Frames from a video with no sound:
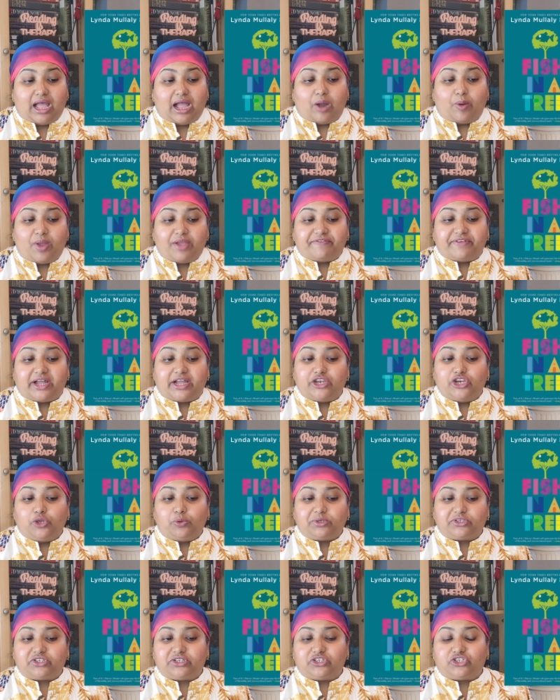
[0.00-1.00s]
However, her
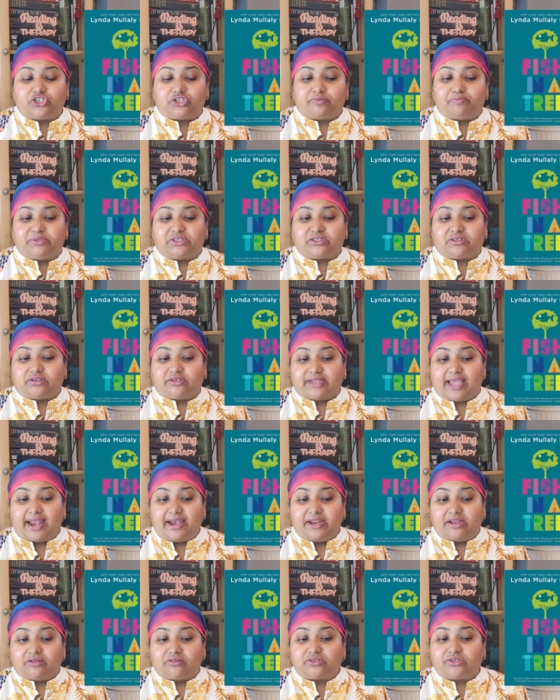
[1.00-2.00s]
newest teacher, Mr.
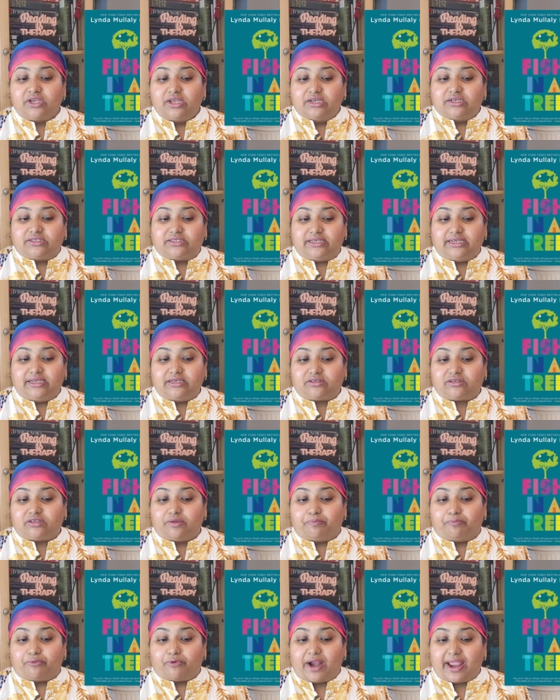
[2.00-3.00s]
Daniels, sees
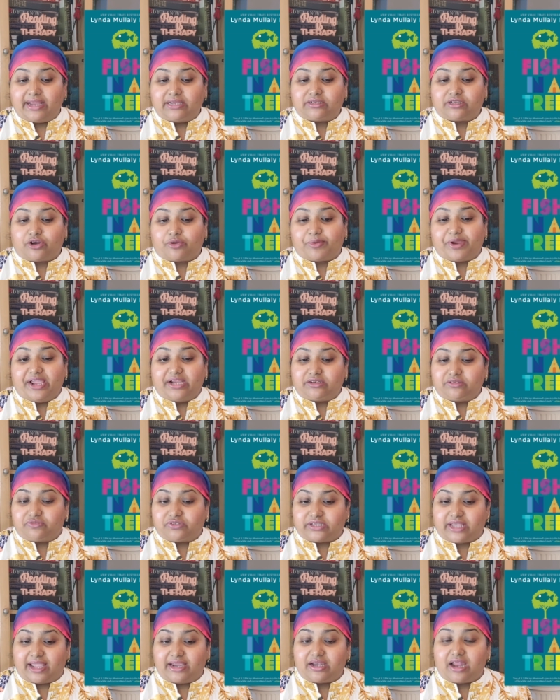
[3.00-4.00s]
the bright, creative
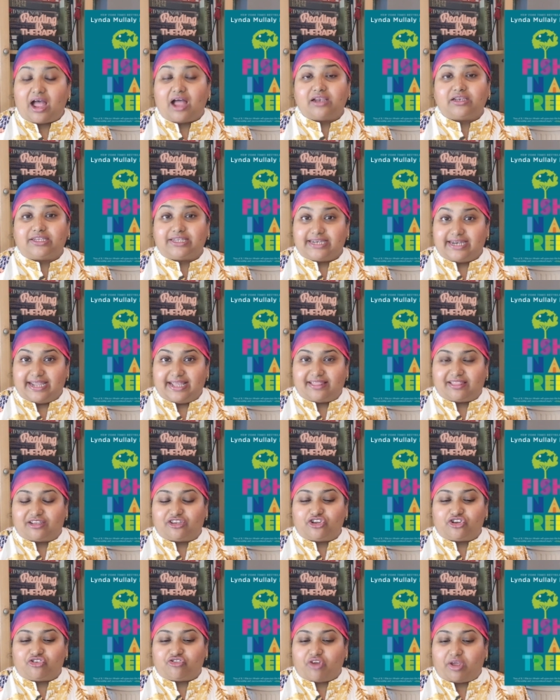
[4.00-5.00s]
side
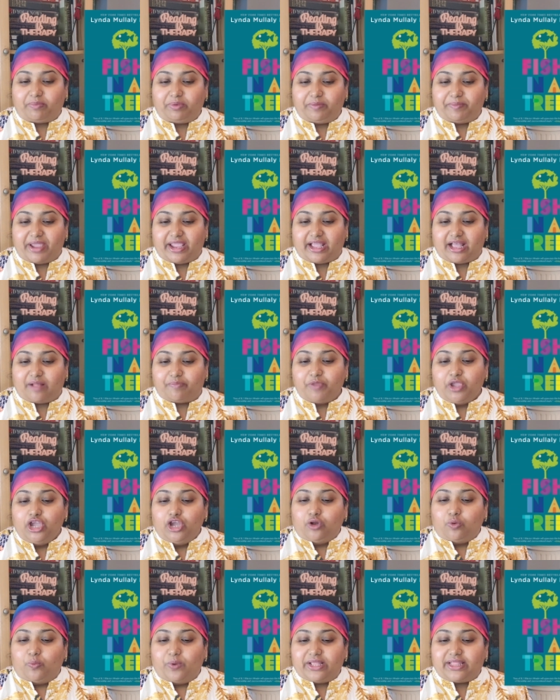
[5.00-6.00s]
underneath the troublemaker.
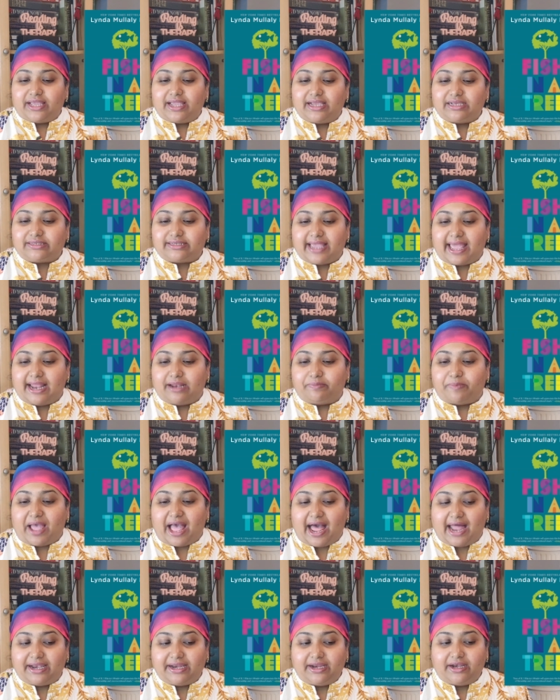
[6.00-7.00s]
With his help,
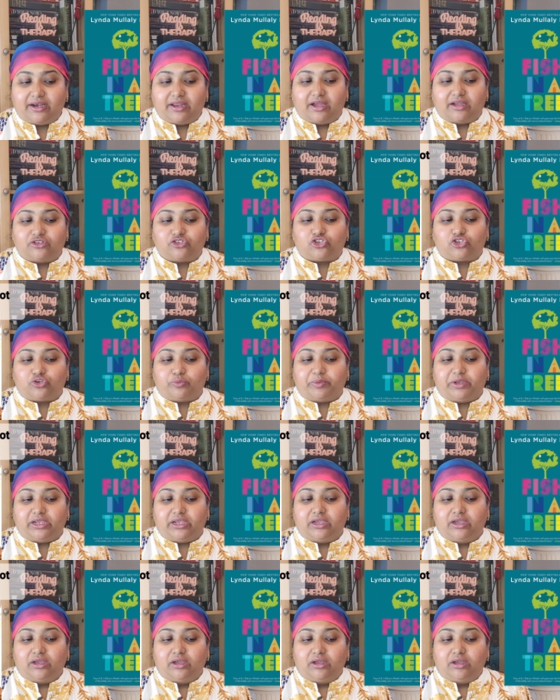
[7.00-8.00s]
Ali learns to
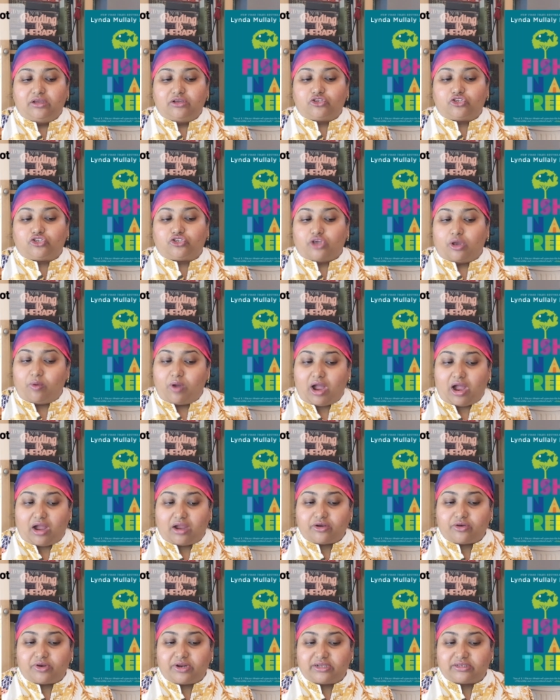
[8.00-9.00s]
be so
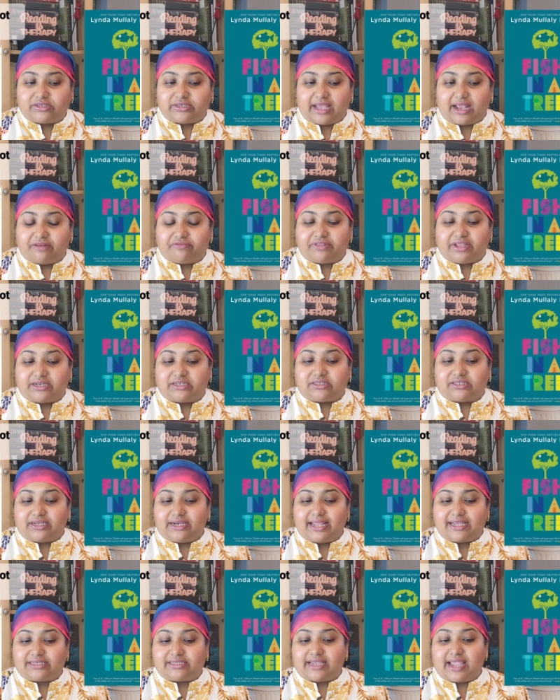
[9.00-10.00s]
hard on herself that
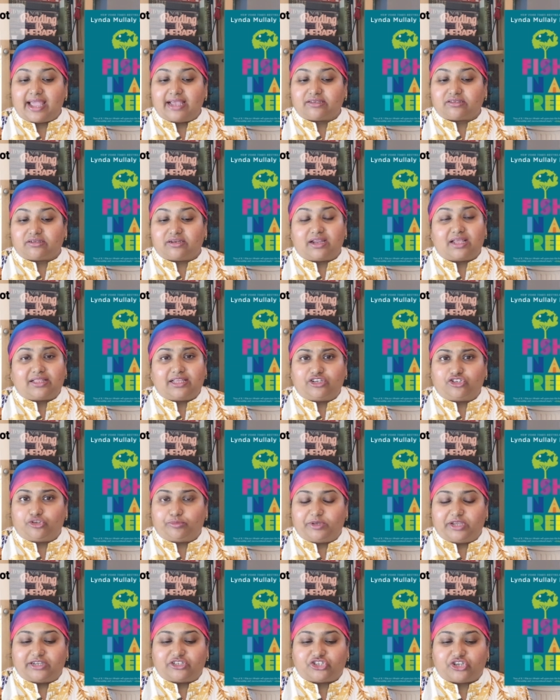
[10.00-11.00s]
dyslexia is nothing
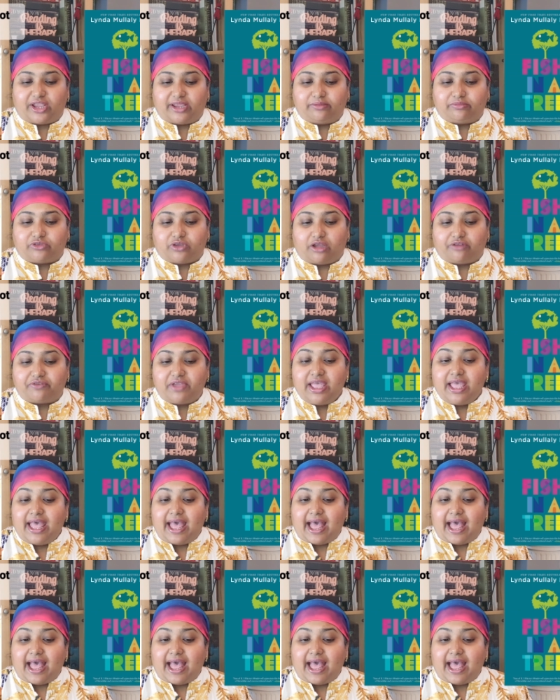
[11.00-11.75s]
to be ashamed of.